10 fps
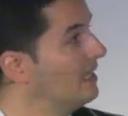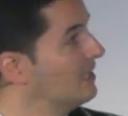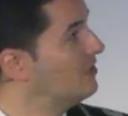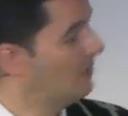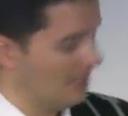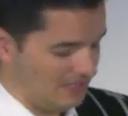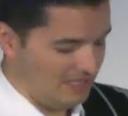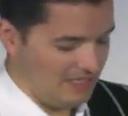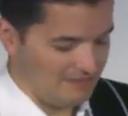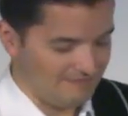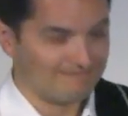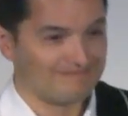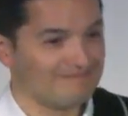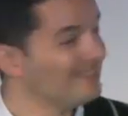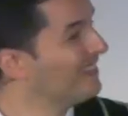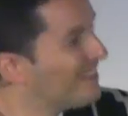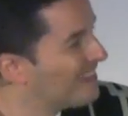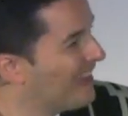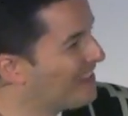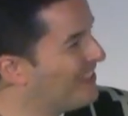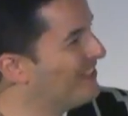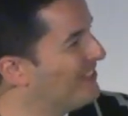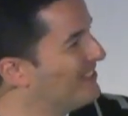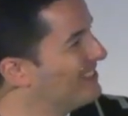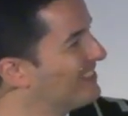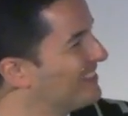And as you can see, thank you.